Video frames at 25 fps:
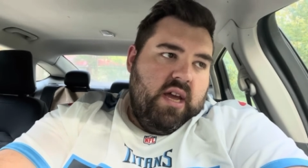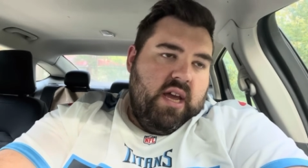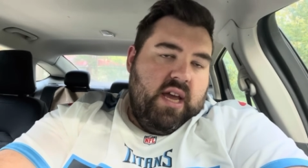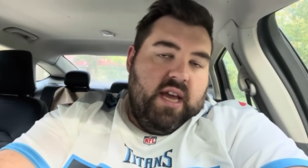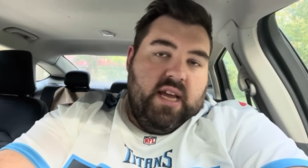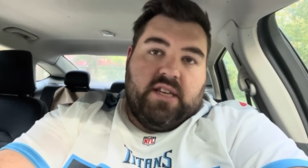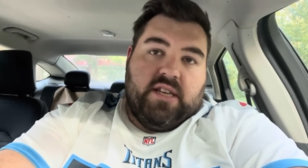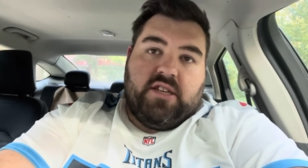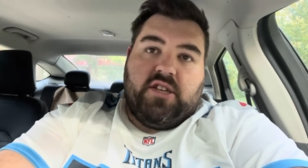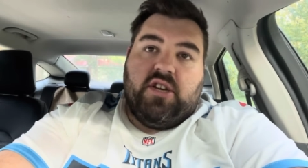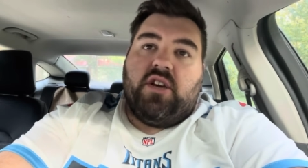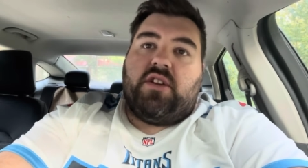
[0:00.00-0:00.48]

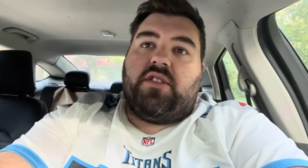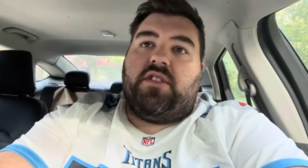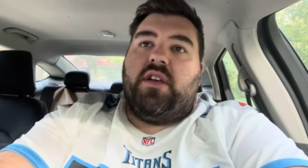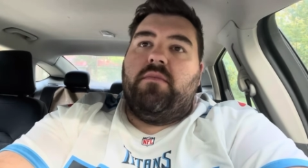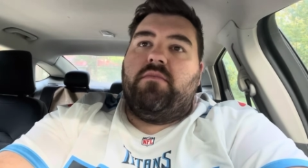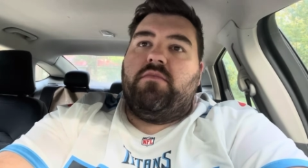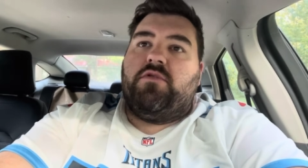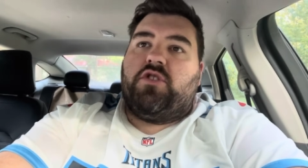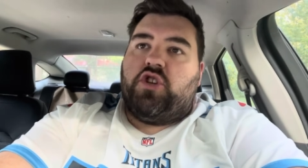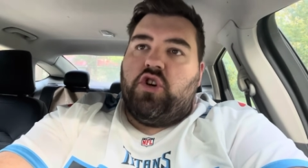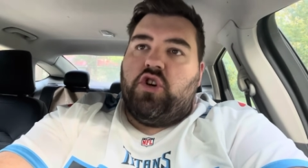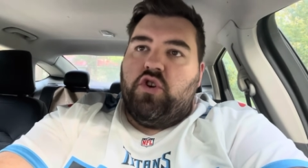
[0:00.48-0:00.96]
It took
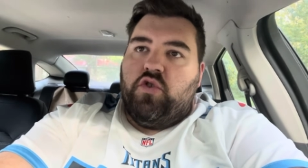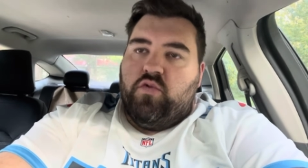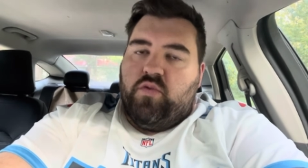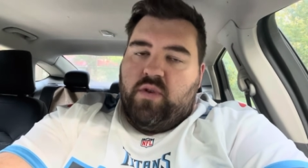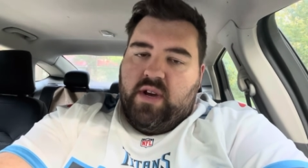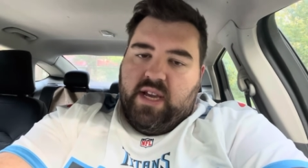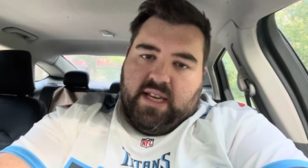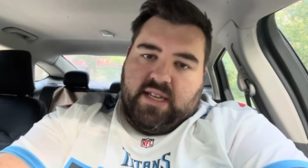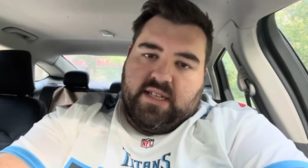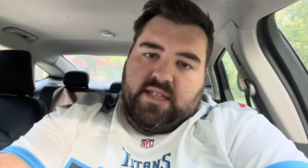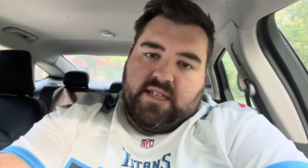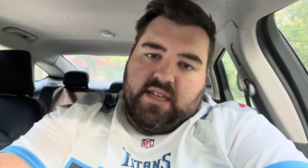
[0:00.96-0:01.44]
them two
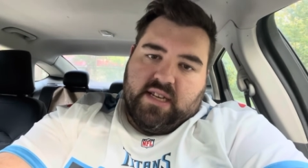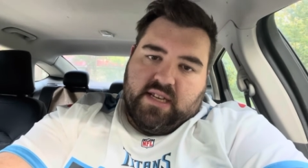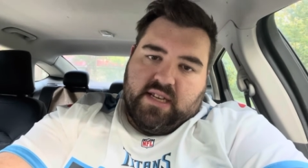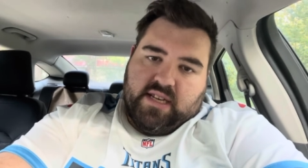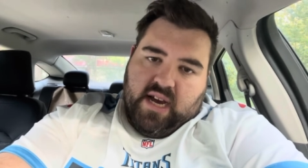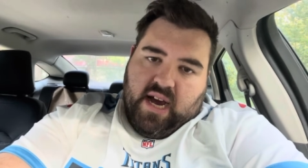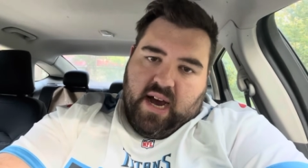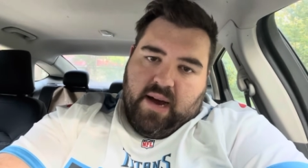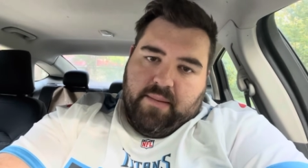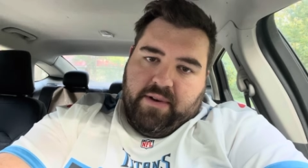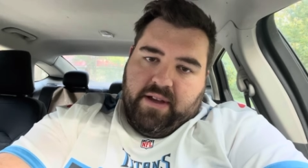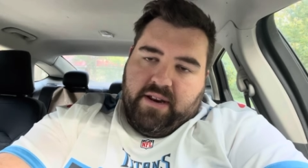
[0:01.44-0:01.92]
weeks to
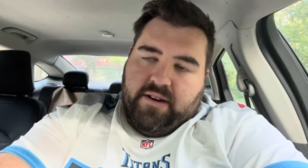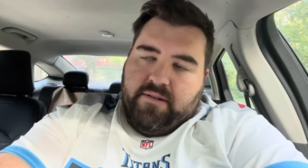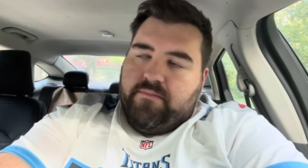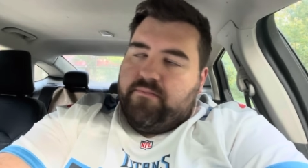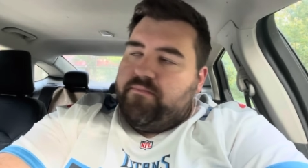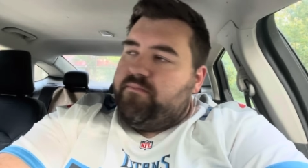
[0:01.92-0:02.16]
top it.